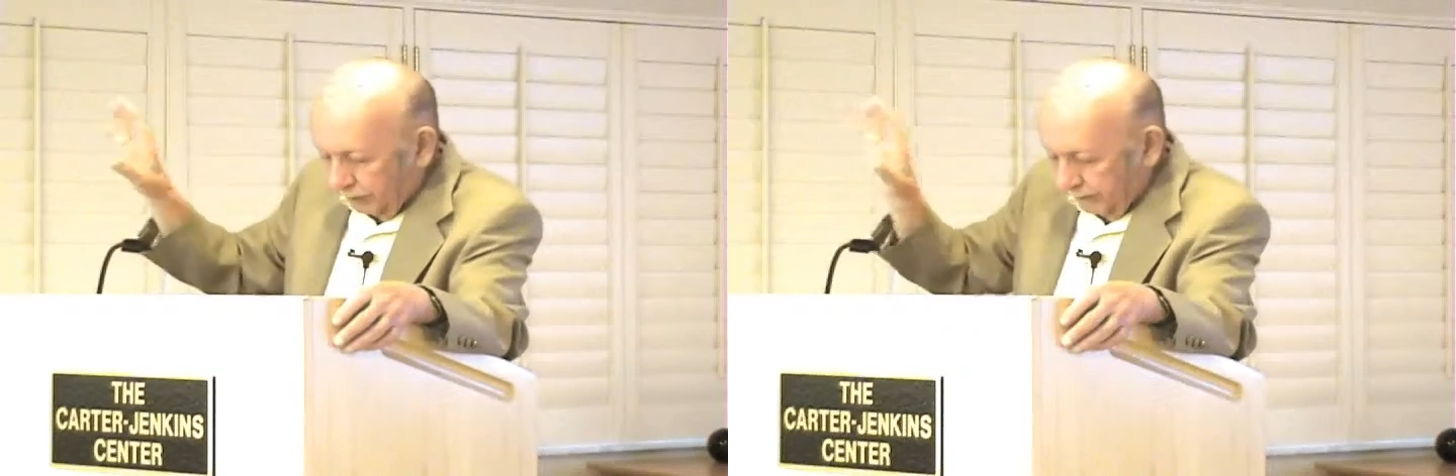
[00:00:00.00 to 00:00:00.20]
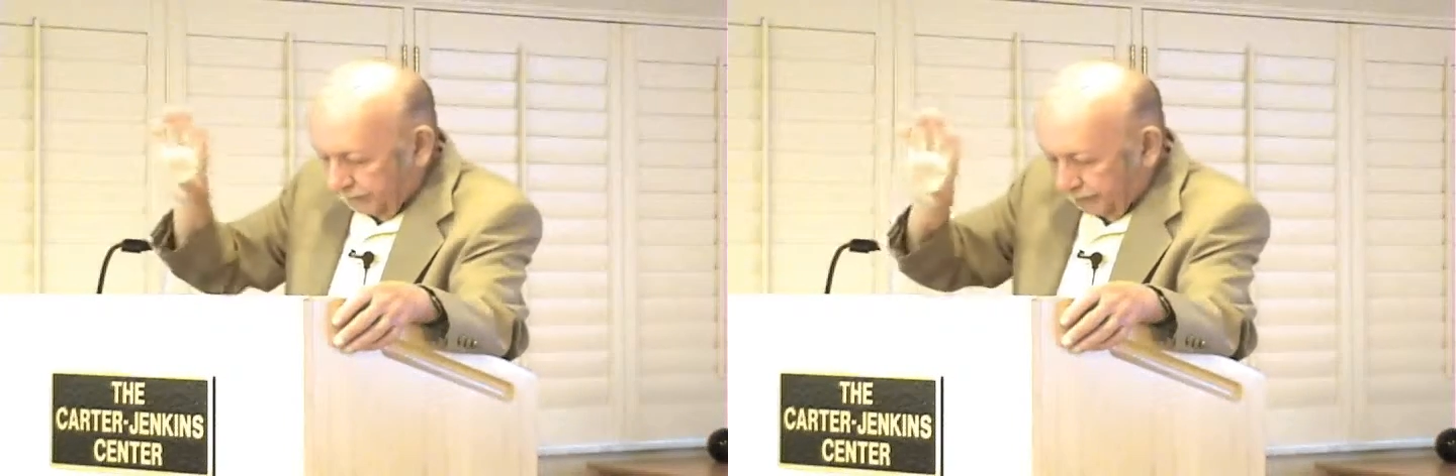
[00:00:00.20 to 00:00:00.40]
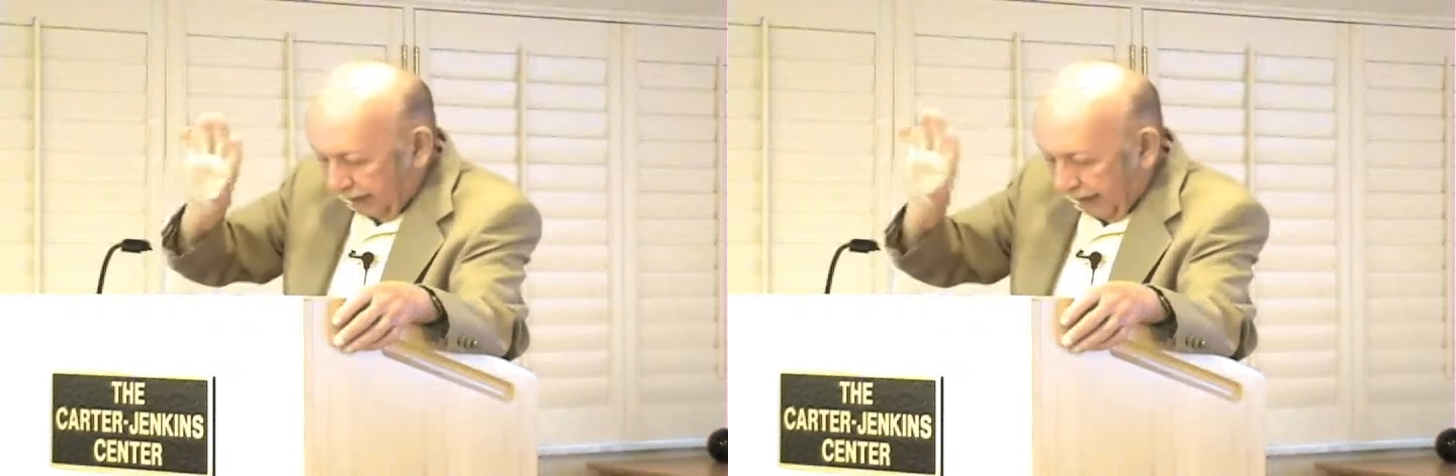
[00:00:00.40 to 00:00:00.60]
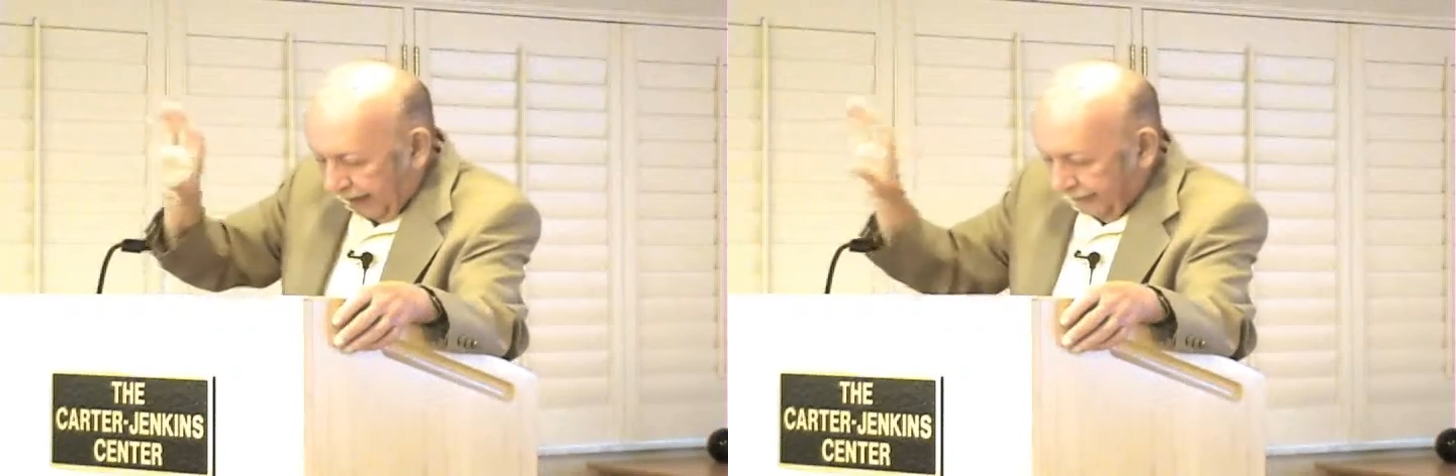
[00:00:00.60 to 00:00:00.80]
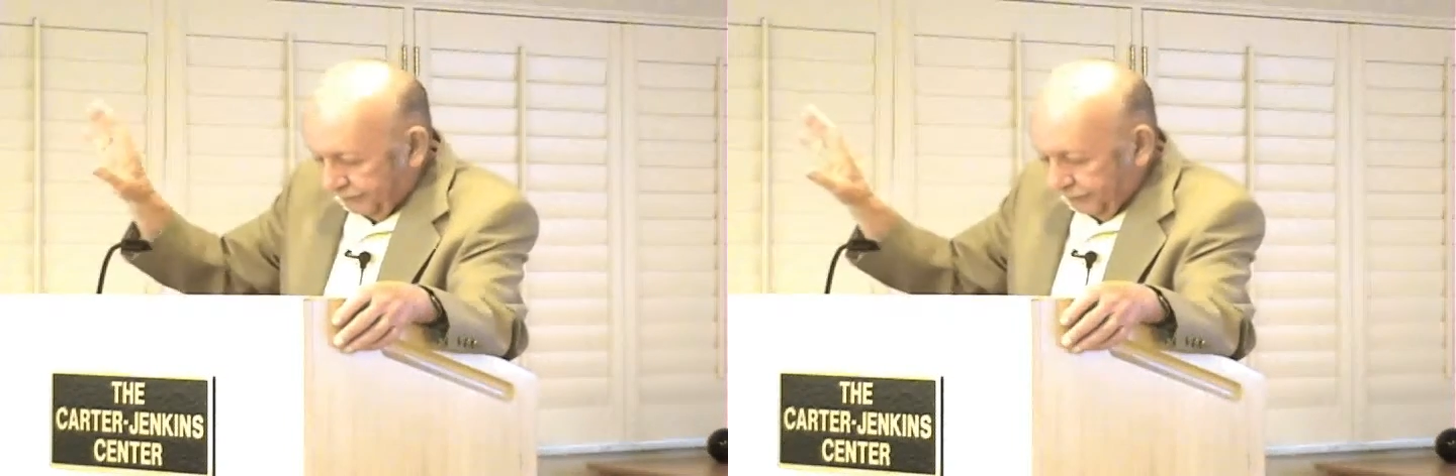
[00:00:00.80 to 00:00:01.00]
his
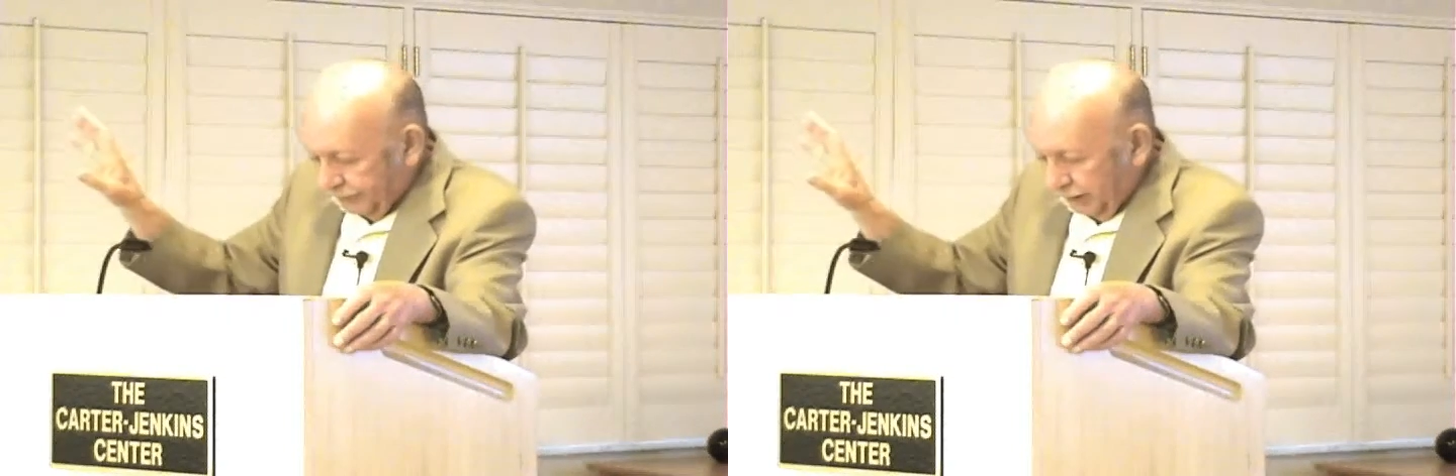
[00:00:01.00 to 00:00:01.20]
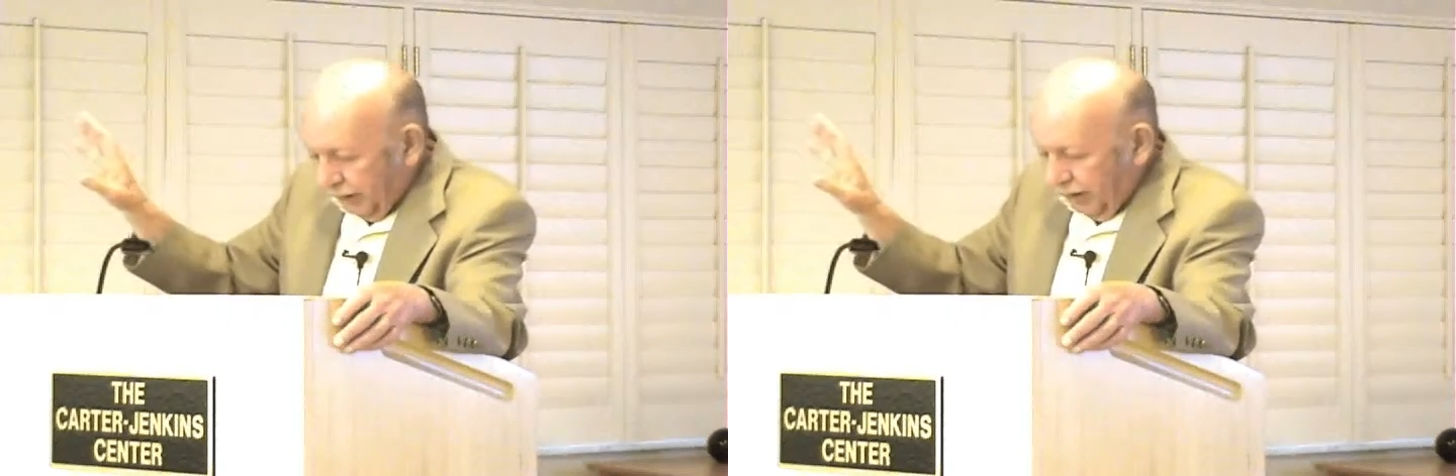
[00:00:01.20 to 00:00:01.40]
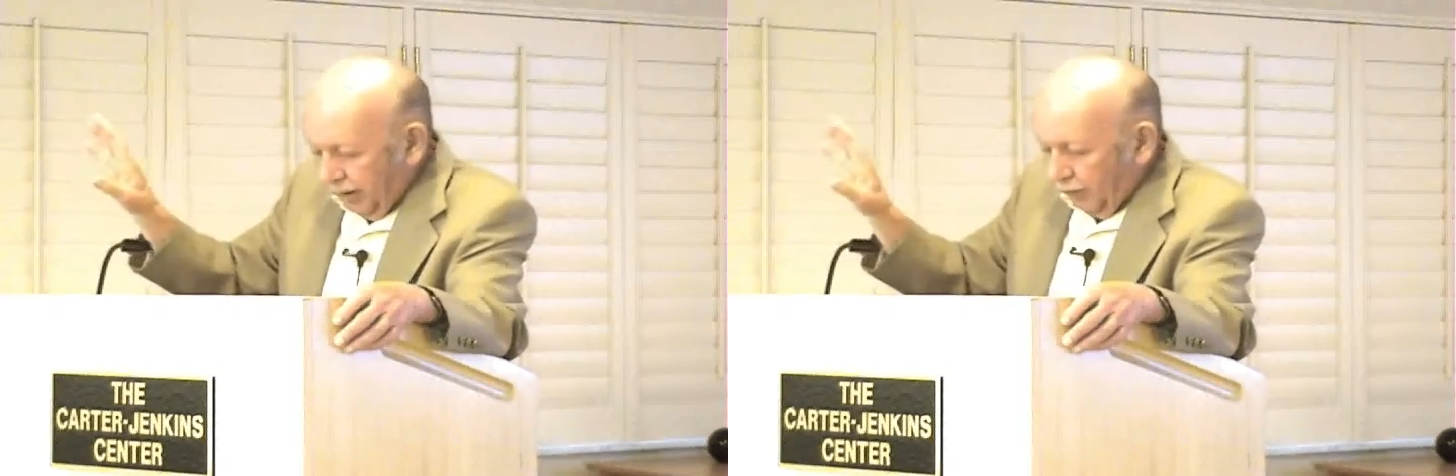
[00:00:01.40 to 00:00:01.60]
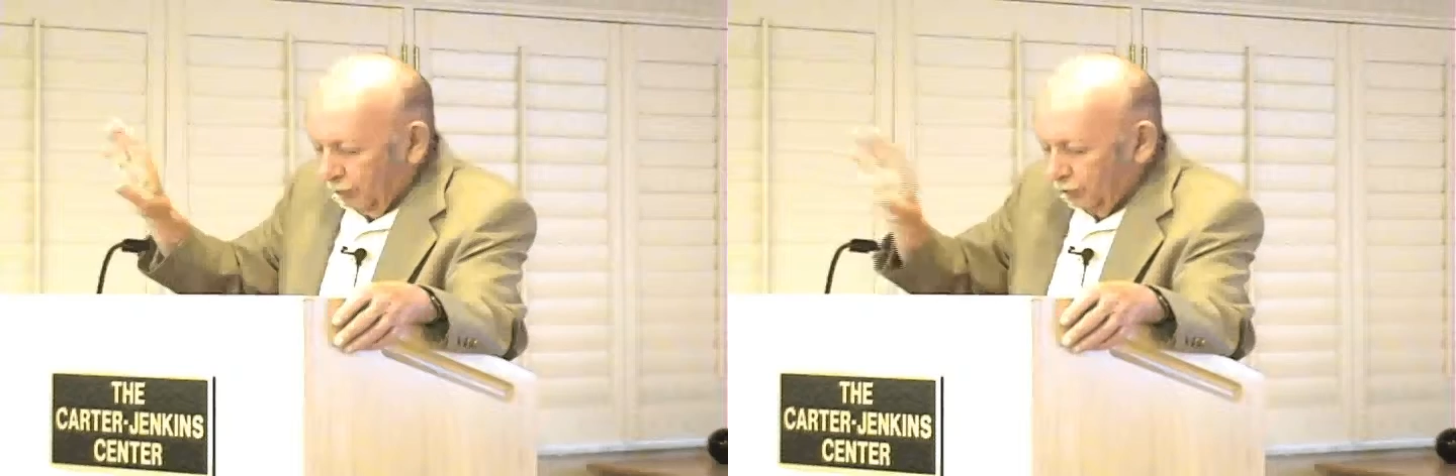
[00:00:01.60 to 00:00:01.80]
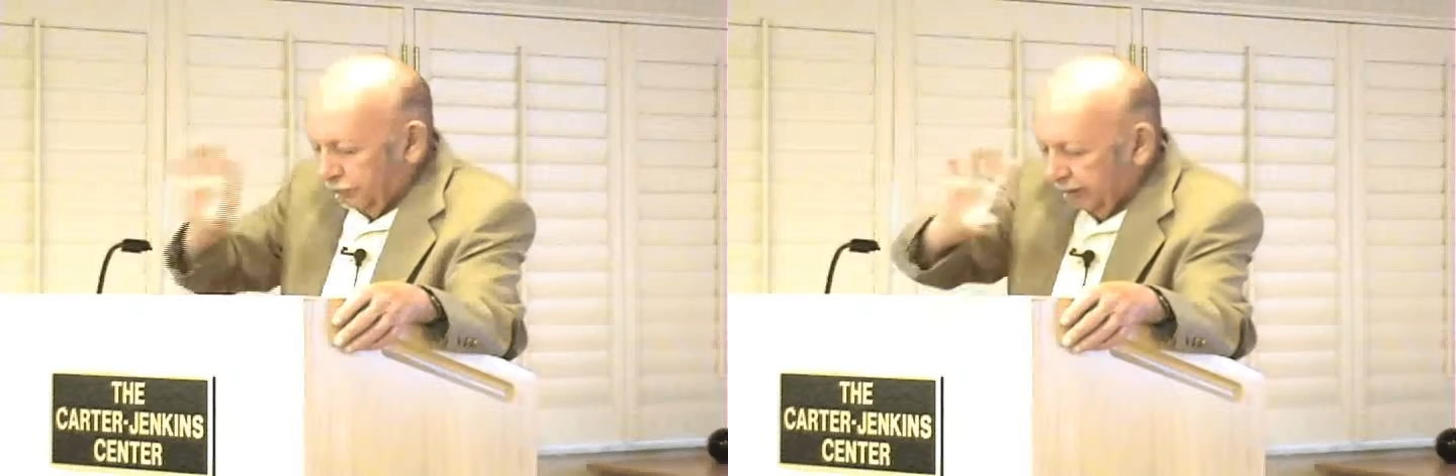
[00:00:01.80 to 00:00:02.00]
eyes,
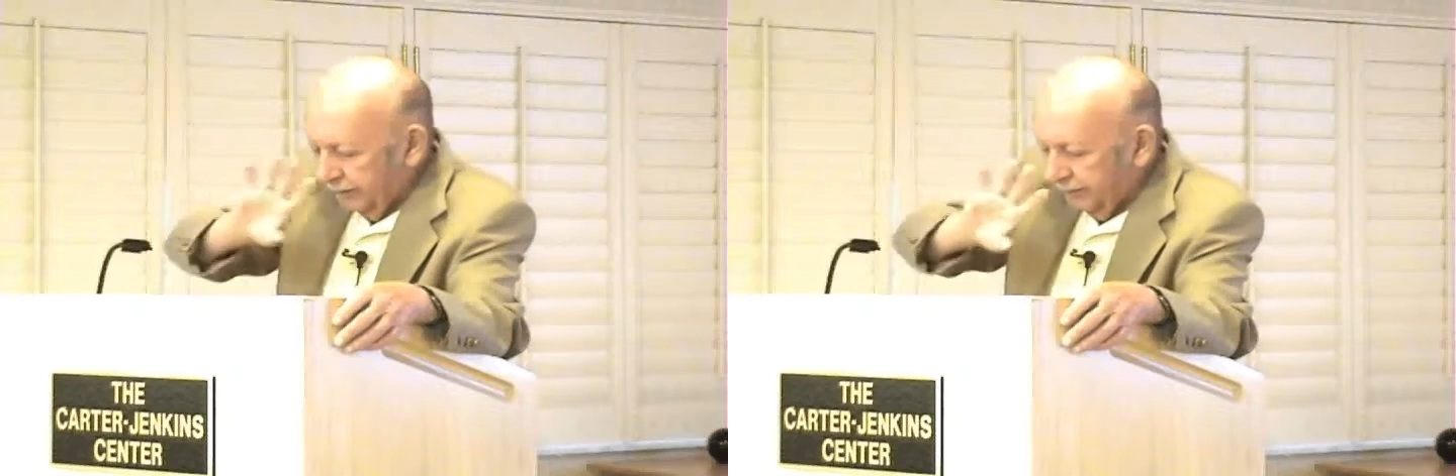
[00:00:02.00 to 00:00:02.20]
until